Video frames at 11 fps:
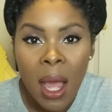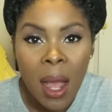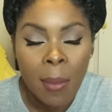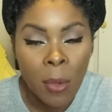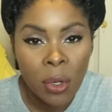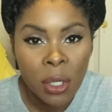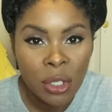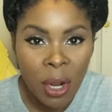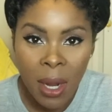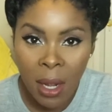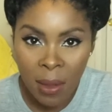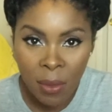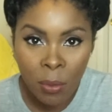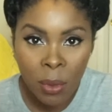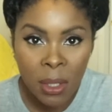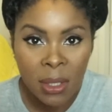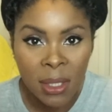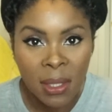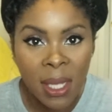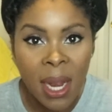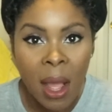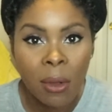I'm going to try other ones, and
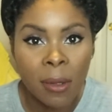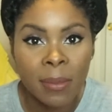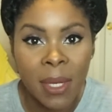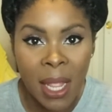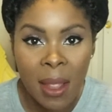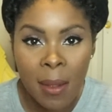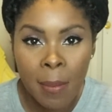then I'll update